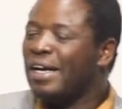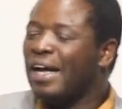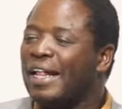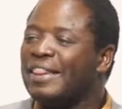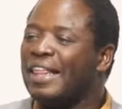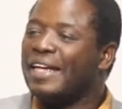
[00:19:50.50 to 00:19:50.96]

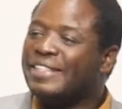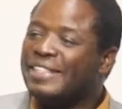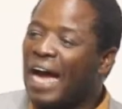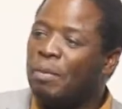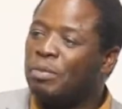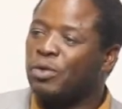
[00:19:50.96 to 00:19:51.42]
And there are
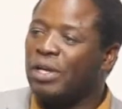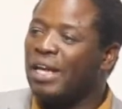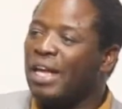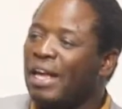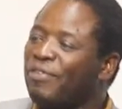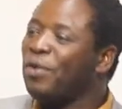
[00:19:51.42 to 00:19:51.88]
times
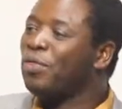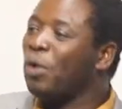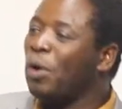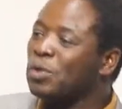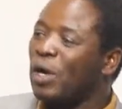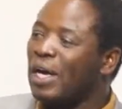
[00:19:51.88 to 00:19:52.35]
when even
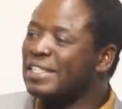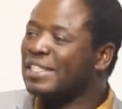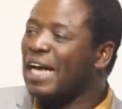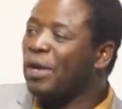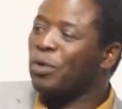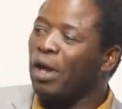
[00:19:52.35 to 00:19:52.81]
those who are
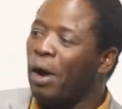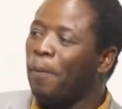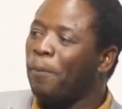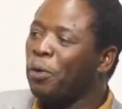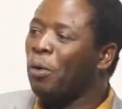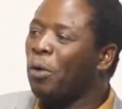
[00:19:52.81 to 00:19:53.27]
trying to
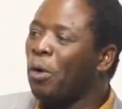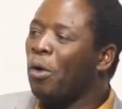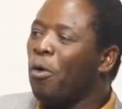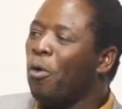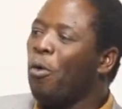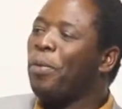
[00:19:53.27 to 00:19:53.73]
help you
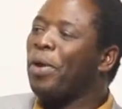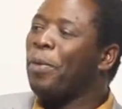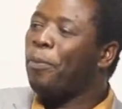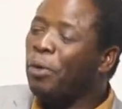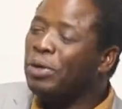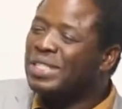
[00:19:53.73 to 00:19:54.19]
will be
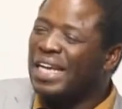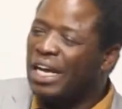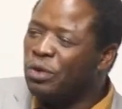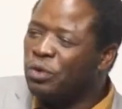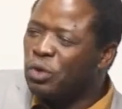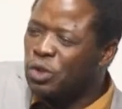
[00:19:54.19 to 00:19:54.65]

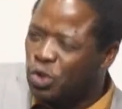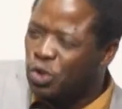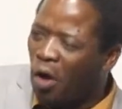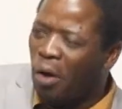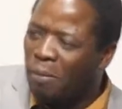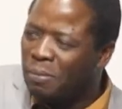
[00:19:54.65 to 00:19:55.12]
put into
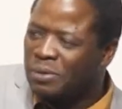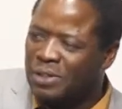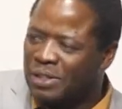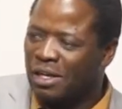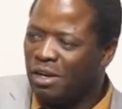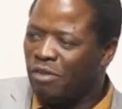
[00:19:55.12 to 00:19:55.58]

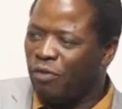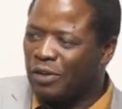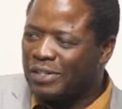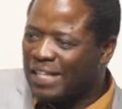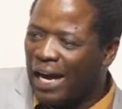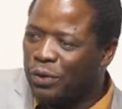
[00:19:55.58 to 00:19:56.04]
storms
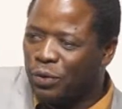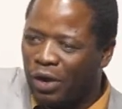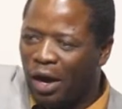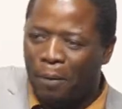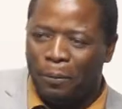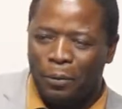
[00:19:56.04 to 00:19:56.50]
for trying to
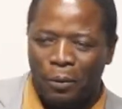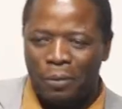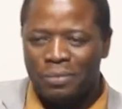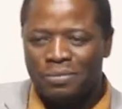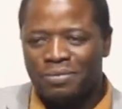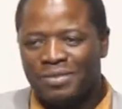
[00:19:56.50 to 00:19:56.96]
help you.
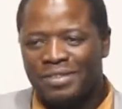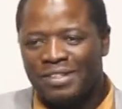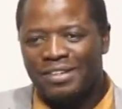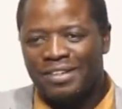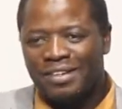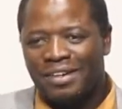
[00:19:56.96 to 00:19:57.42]

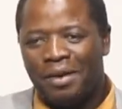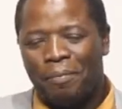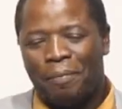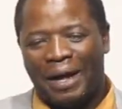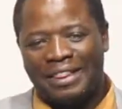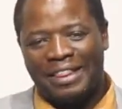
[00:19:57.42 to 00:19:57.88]

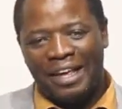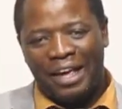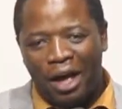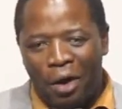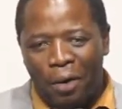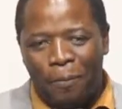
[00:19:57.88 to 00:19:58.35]
But the
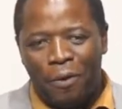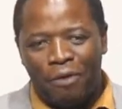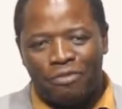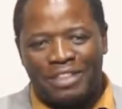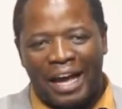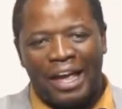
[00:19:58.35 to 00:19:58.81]
help
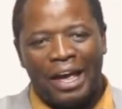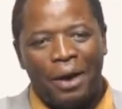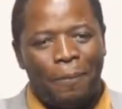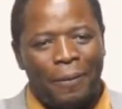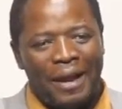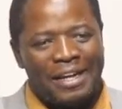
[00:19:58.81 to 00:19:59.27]
of the
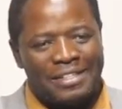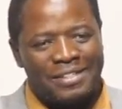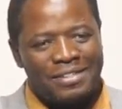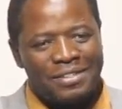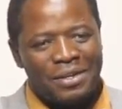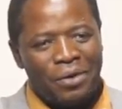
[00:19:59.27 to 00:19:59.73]

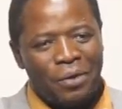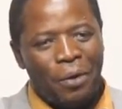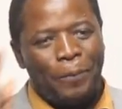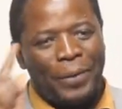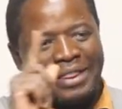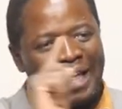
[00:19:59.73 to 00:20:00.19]
helpless
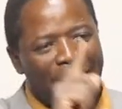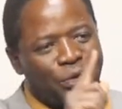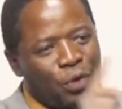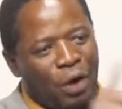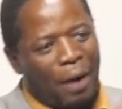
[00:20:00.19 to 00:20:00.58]
will be there to